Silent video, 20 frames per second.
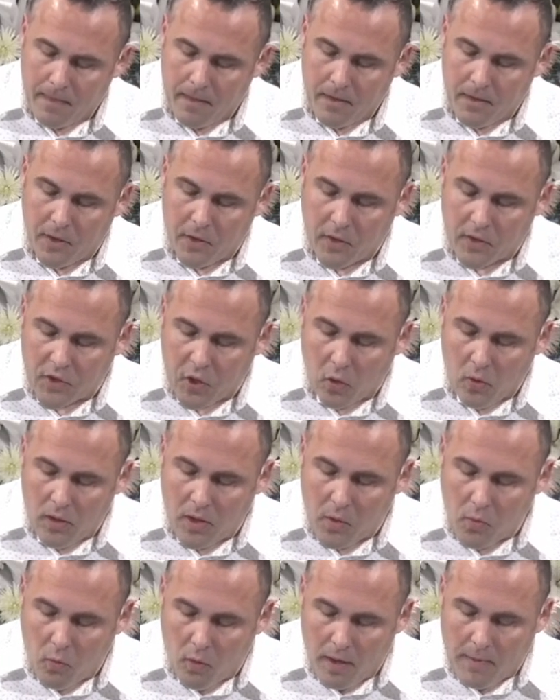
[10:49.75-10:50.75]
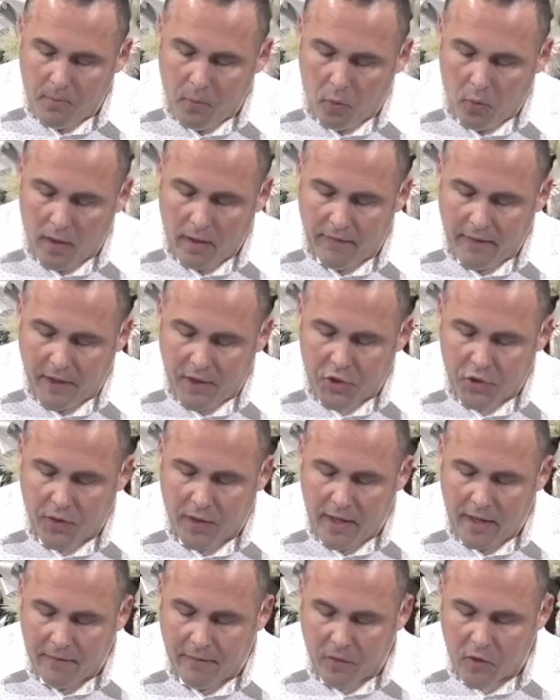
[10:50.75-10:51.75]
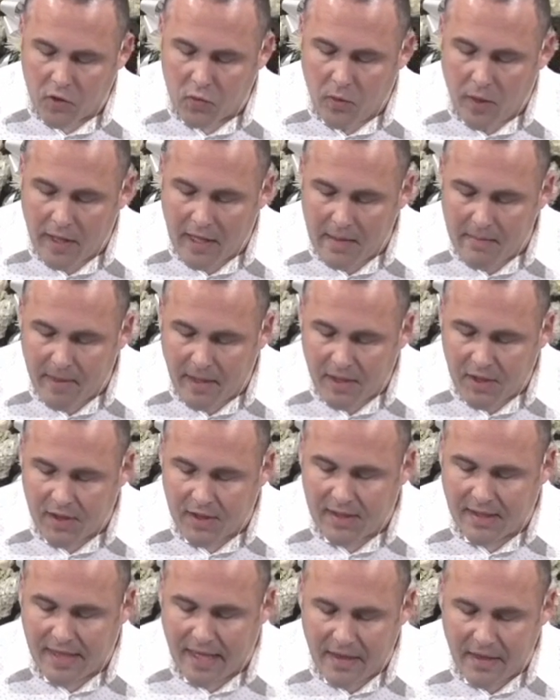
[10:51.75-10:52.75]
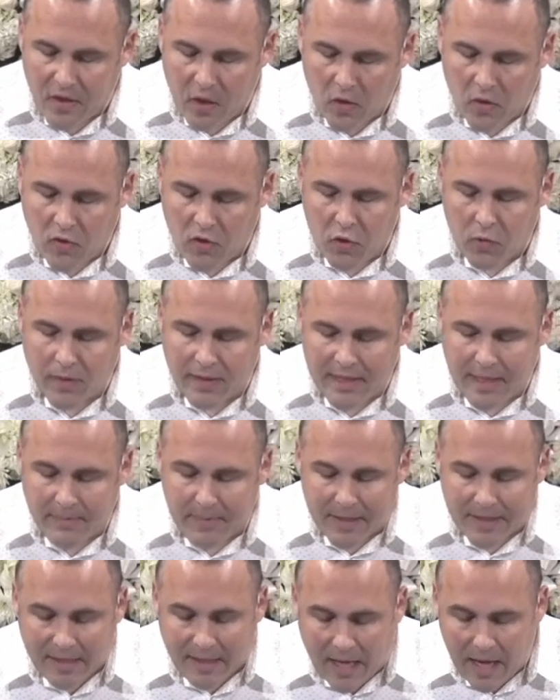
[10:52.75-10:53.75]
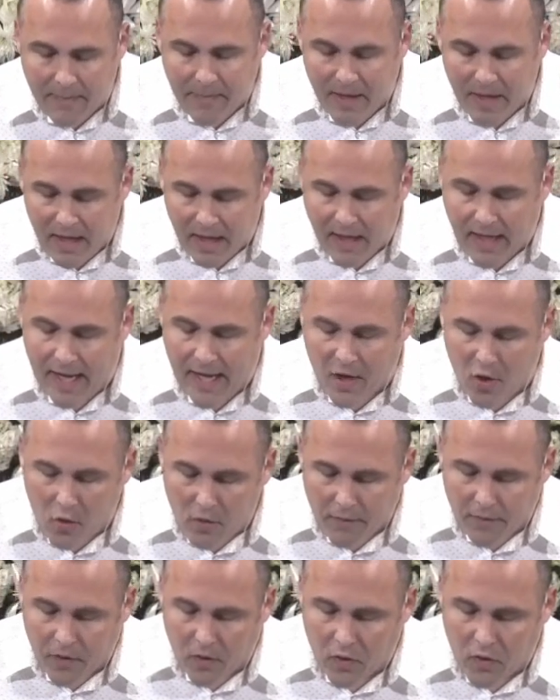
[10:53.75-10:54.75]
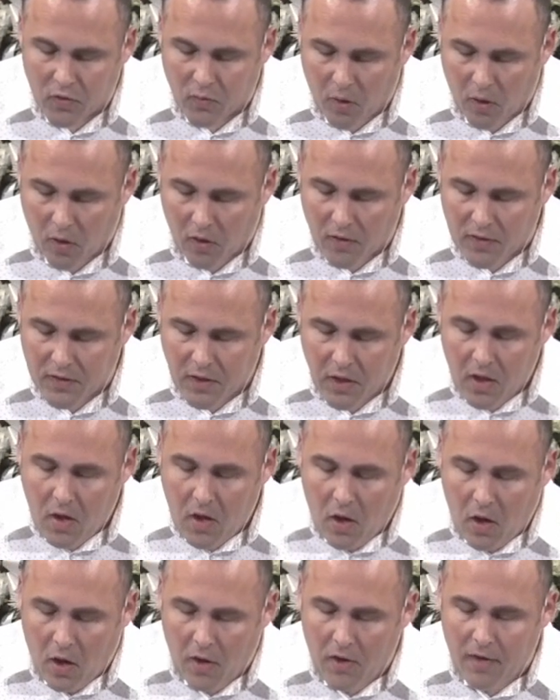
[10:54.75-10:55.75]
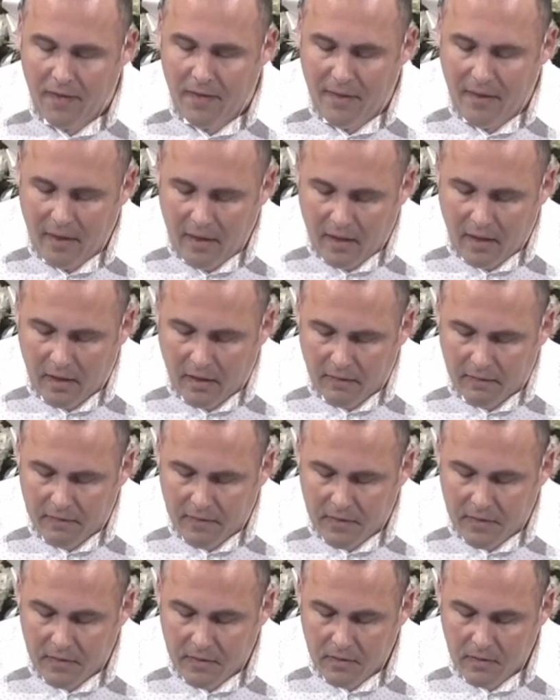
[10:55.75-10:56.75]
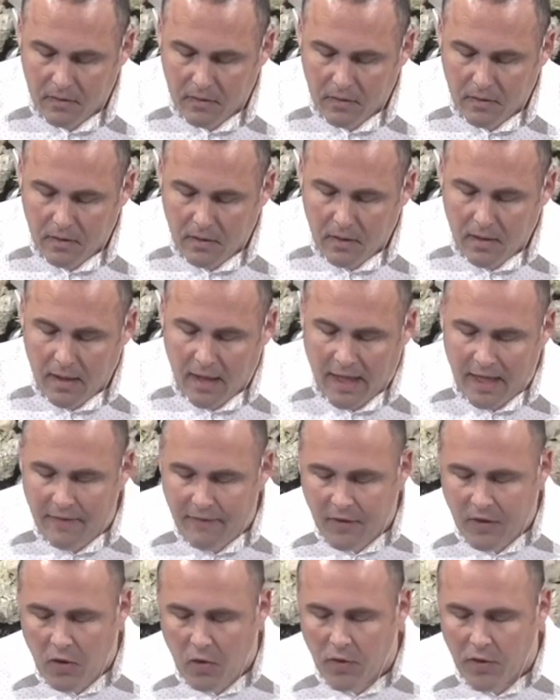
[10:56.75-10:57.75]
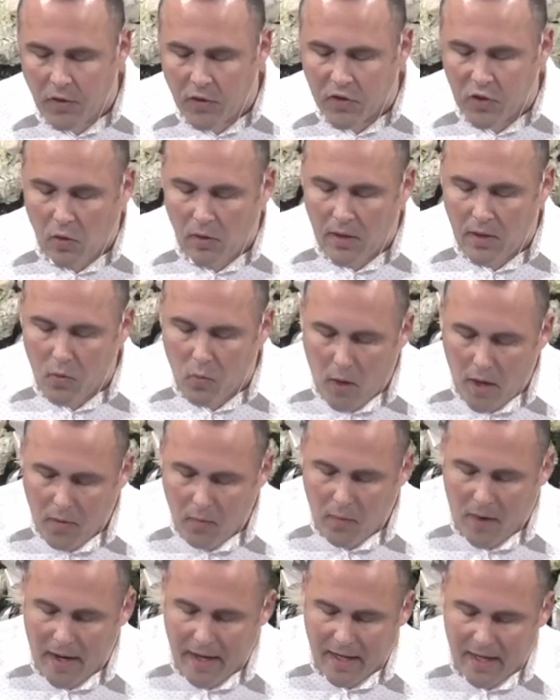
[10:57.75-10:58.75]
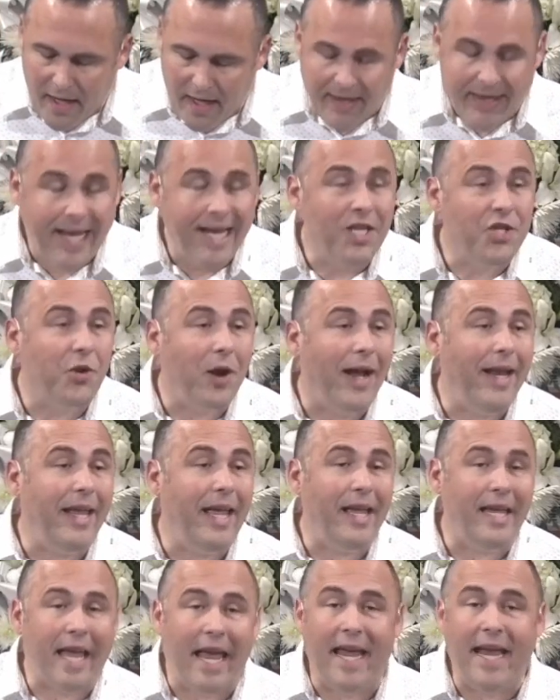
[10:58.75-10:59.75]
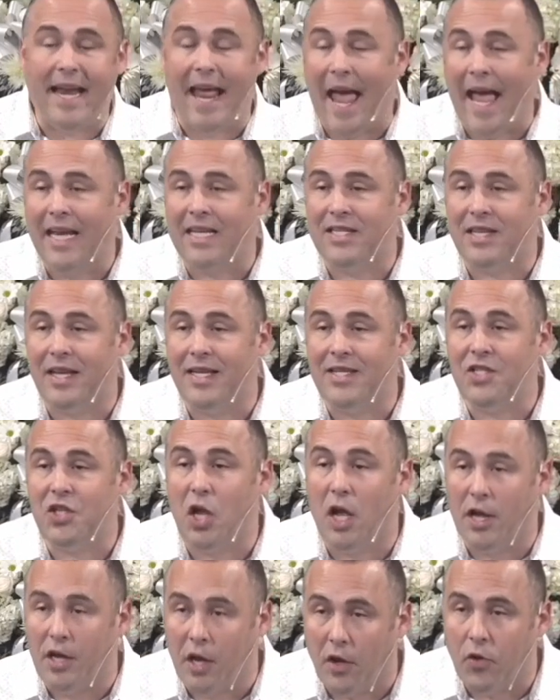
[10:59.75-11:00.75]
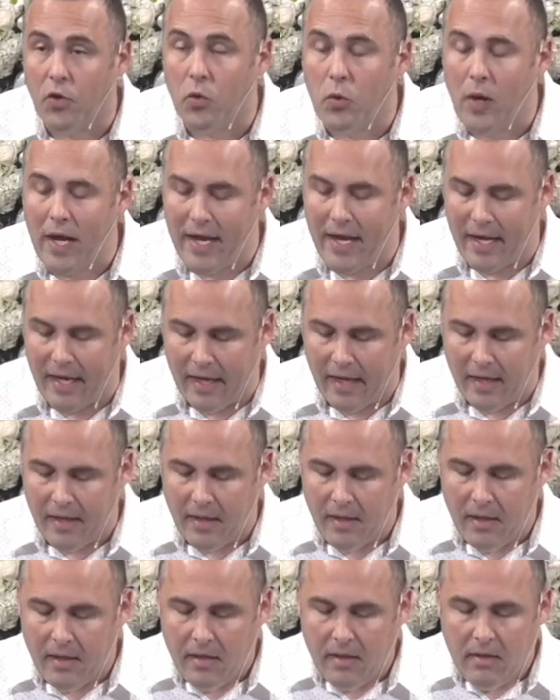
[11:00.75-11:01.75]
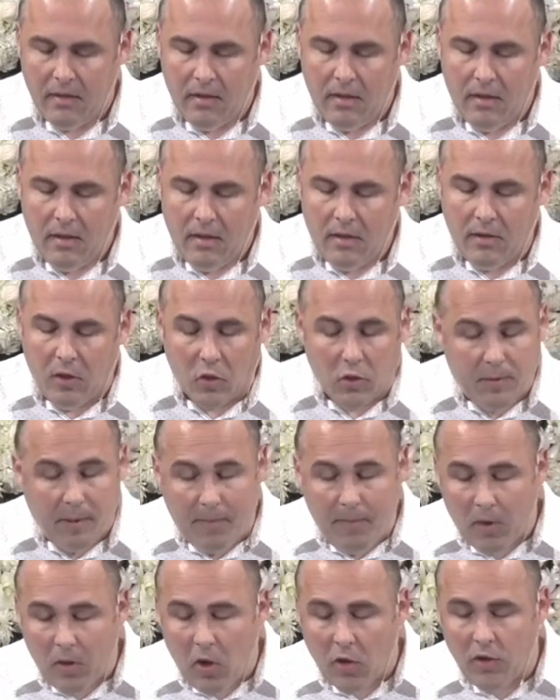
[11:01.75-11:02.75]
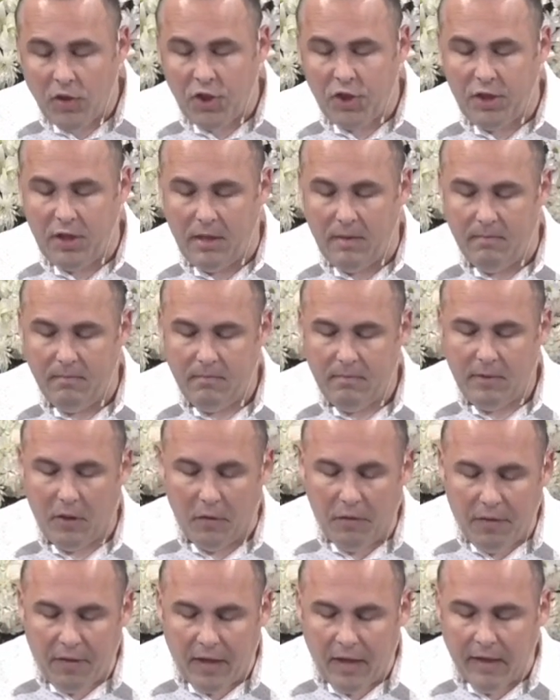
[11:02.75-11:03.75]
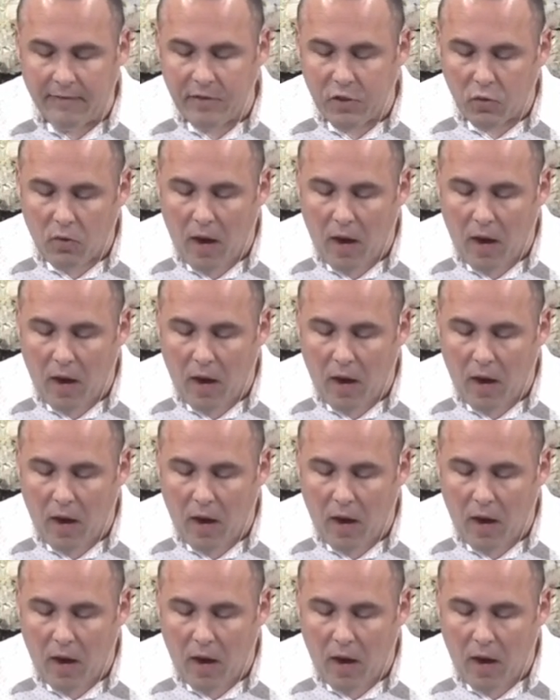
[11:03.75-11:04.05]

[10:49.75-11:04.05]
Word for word: There is only one point of entry. In verse 1, he mentions that those who attempt to climb in and over those walls are thieves. And even though there is only one way in, they try to gain access another way. Those people aren't sheep. They're thieves and